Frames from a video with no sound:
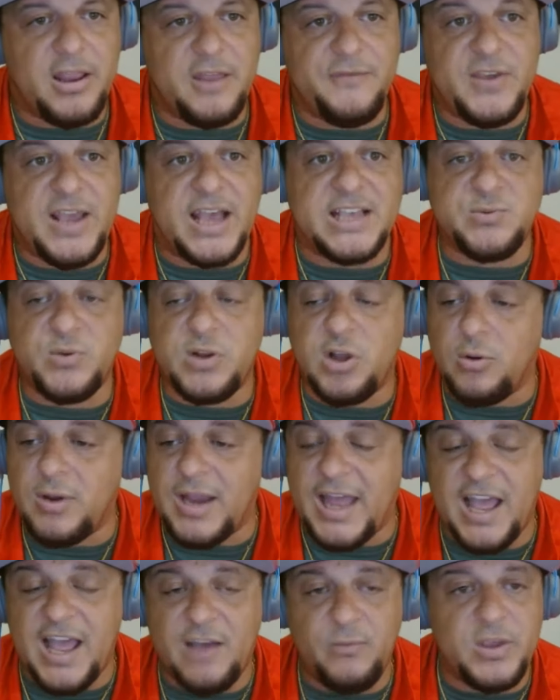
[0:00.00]
If you guys want to go
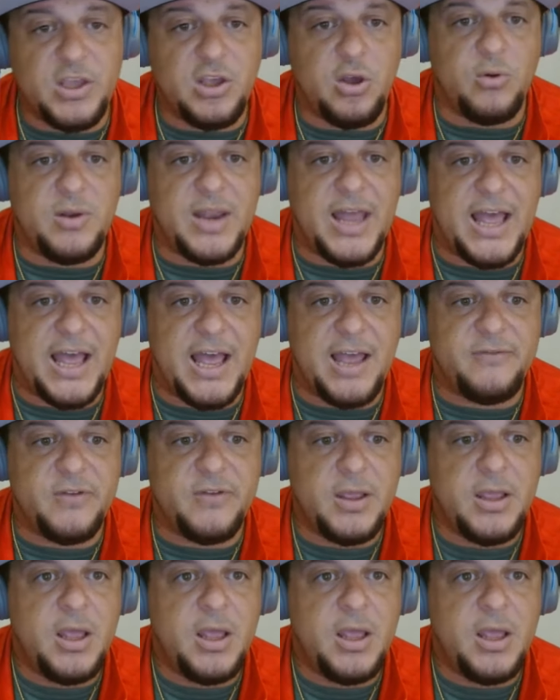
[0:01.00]
live, we can go live.